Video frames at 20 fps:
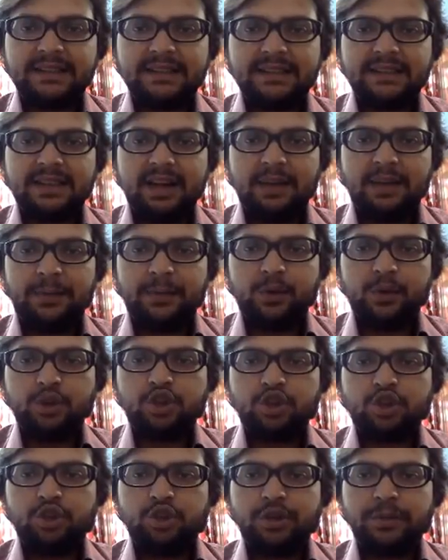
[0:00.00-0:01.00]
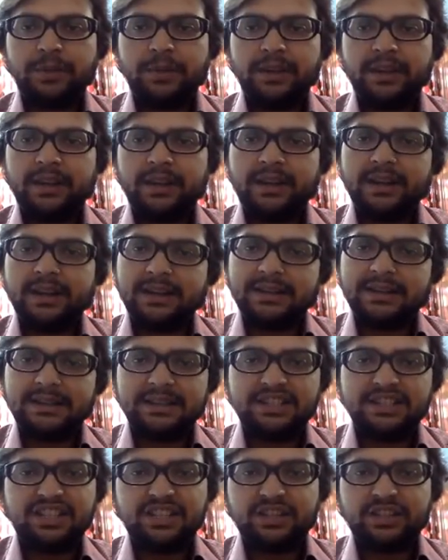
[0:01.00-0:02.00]
the approach could be a
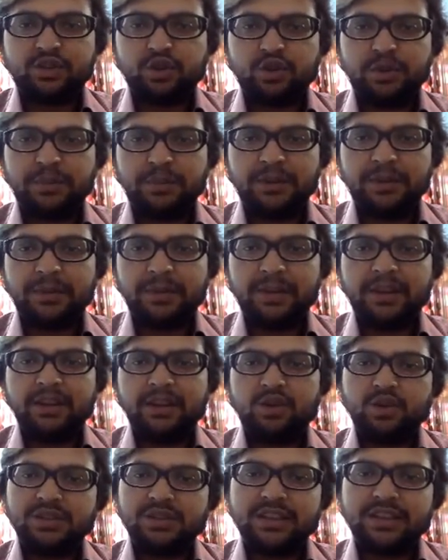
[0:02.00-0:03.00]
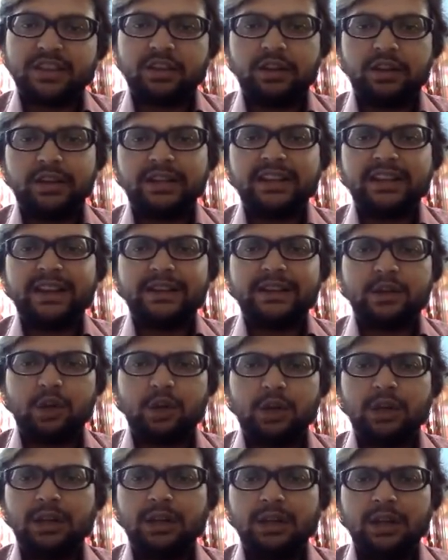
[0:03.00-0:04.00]
decision to implement no security at
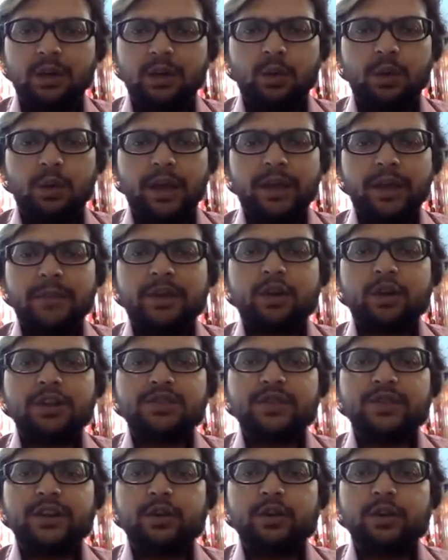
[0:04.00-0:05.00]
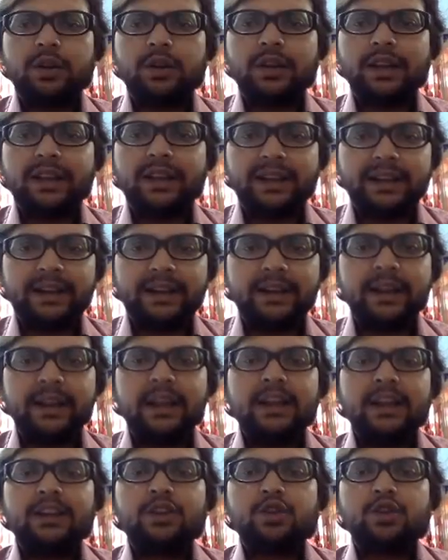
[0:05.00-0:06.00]
all. Why? Because we don't need
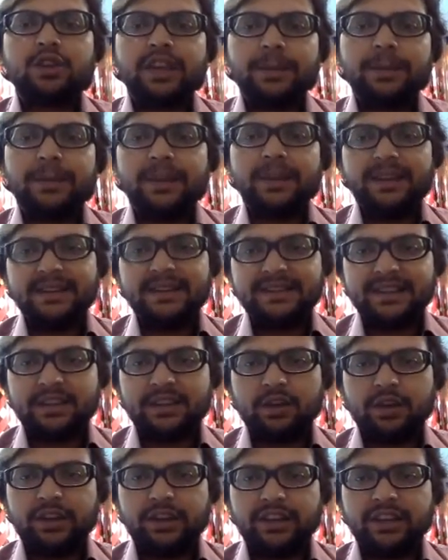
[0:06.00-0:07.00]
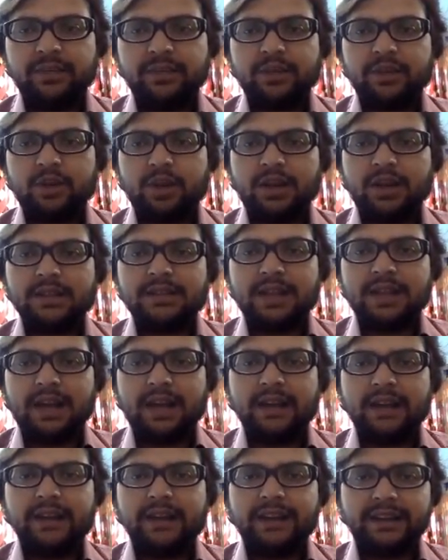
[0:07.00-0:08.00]
to keep any security, because
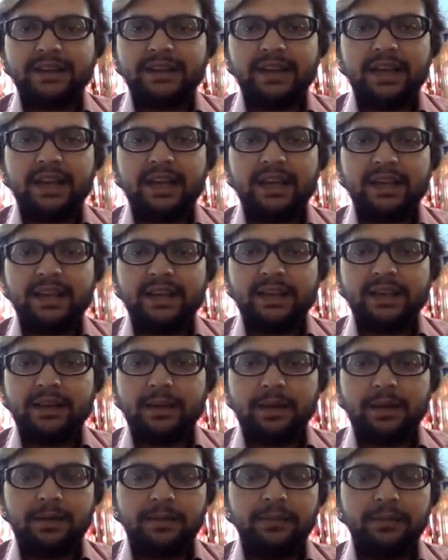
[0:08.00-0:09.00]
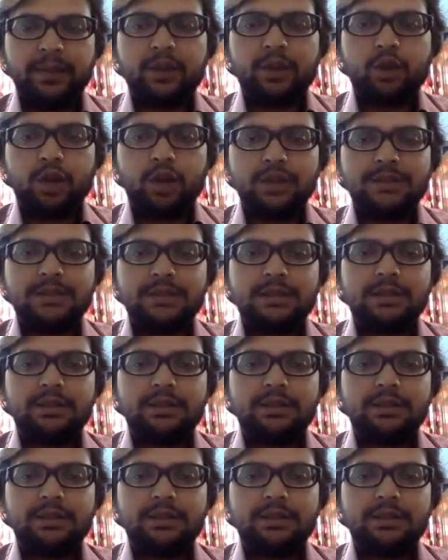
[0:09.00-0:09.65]
our data, because